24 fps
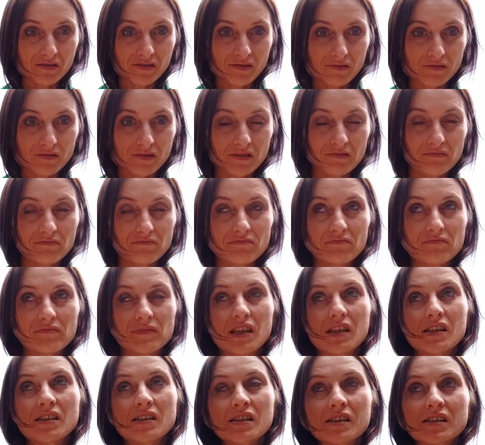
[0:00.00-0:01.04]
So
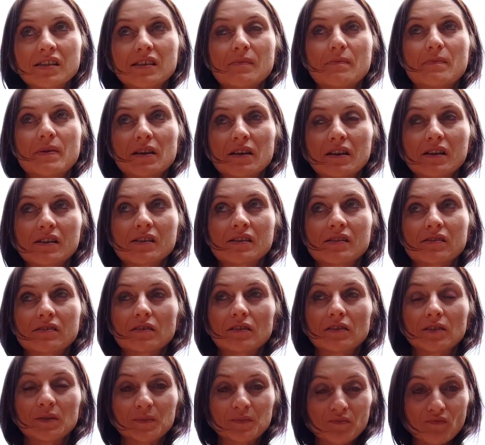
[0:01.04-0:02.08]
this is the biggest
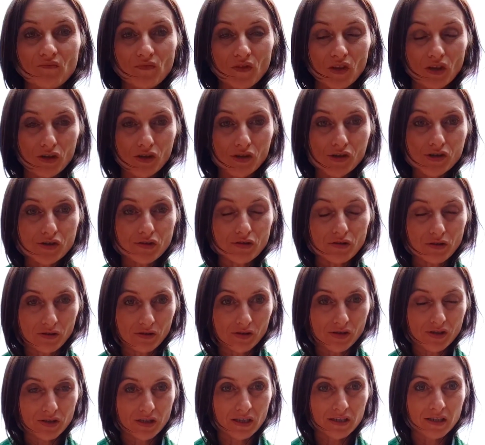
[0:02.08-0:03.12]
issue
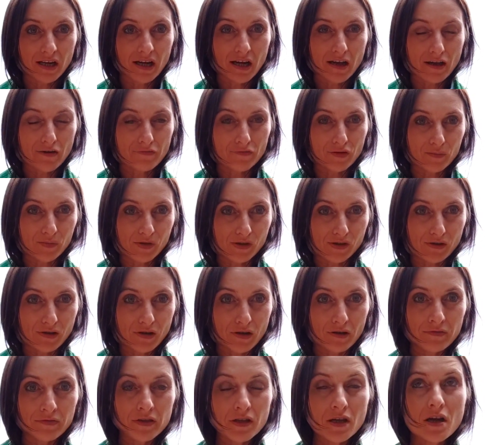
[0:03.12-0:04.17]
also that I have
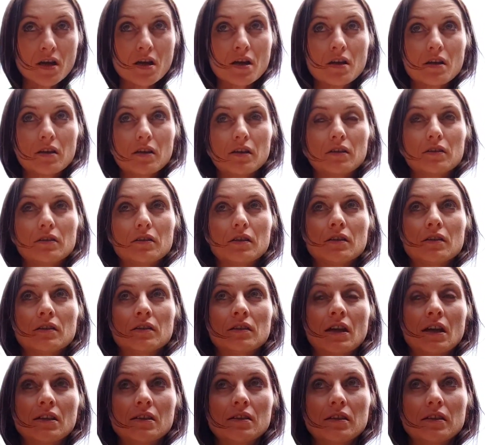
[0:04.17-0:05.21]
observed in the
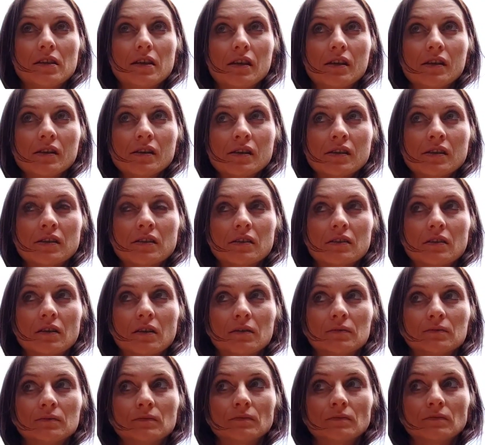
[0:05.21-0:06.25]
10 years
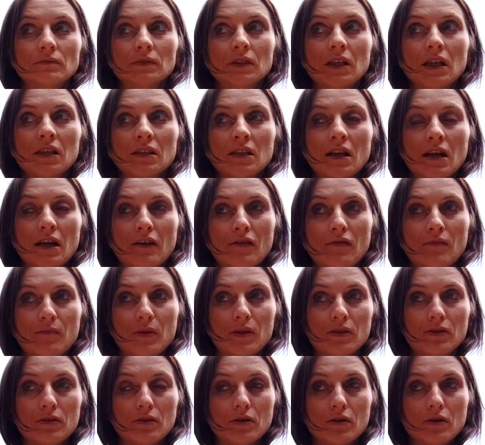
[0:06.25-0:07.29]
that I have
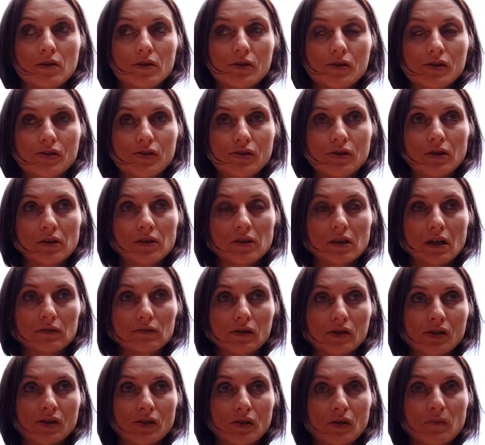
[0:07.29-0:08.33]
been doing now the
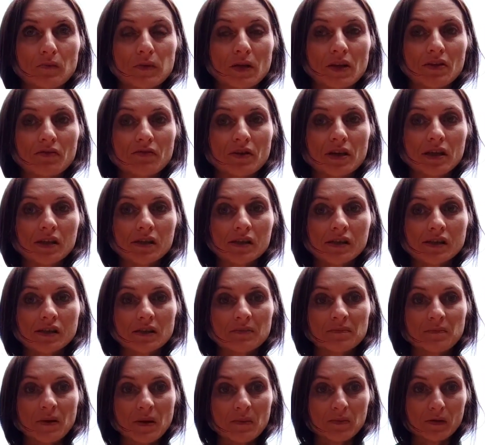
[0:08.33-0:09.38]
soul plan readings, that
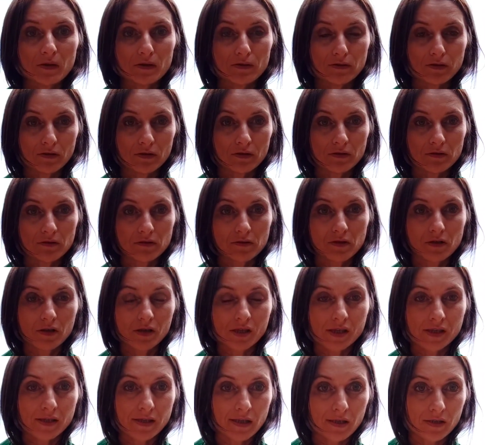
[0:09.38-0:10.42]
people don't
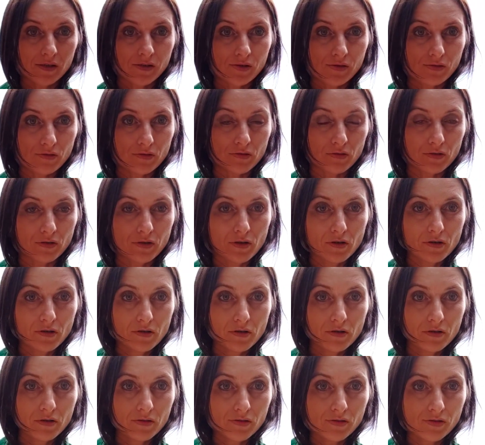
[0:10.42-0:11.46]
stick to
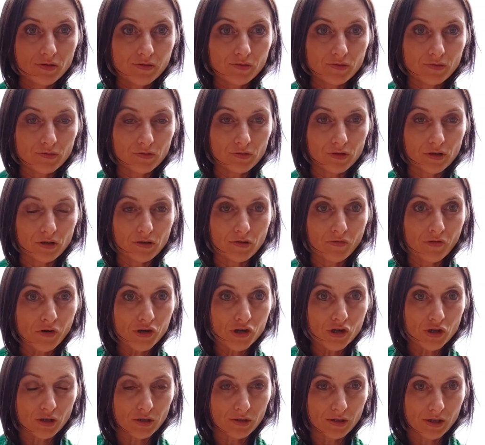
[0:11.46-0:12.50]
the
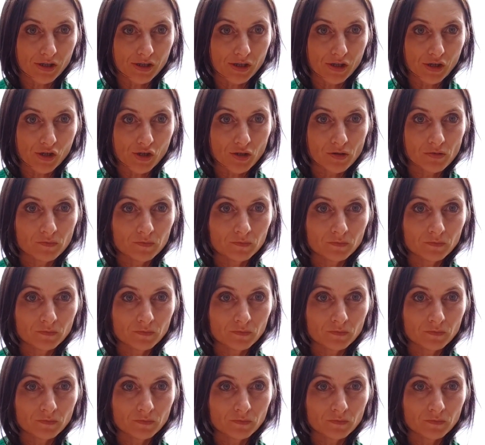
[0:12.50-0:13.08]
original decision.